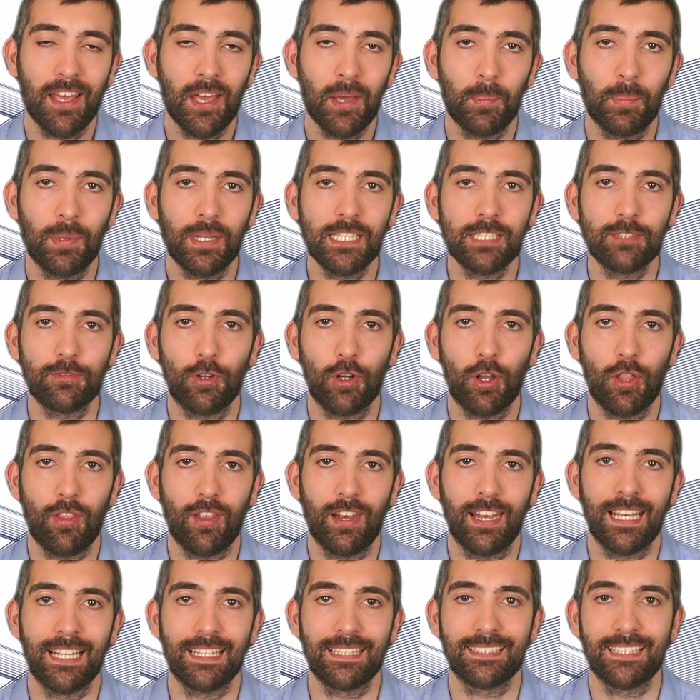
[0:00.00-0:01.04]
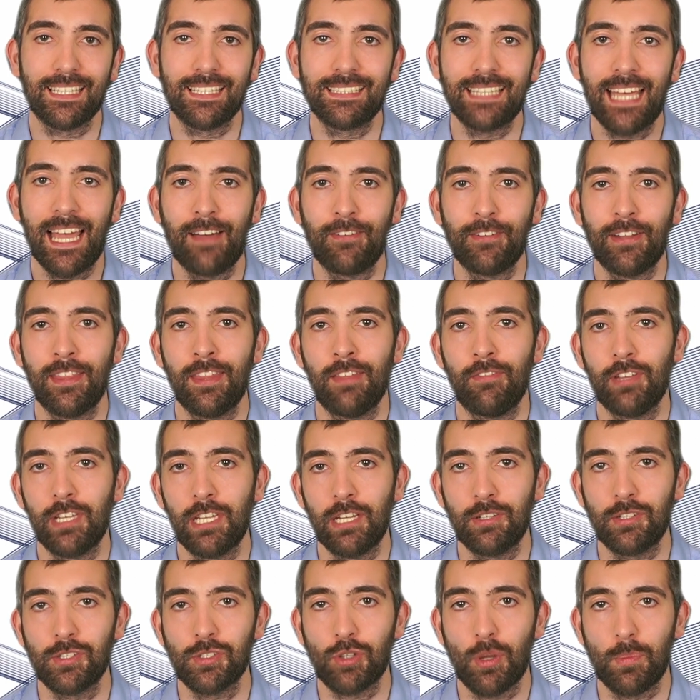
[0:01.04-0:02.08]
please follow the links down in the video
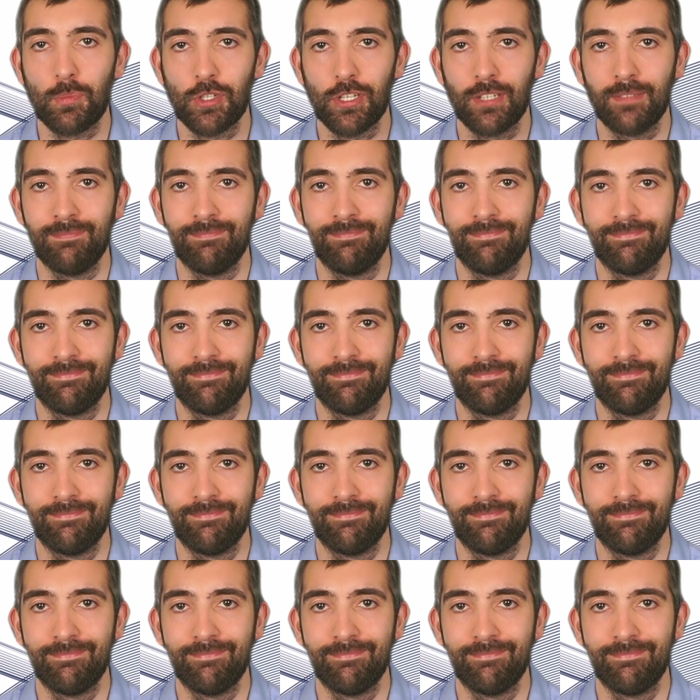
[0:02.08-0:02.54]
description.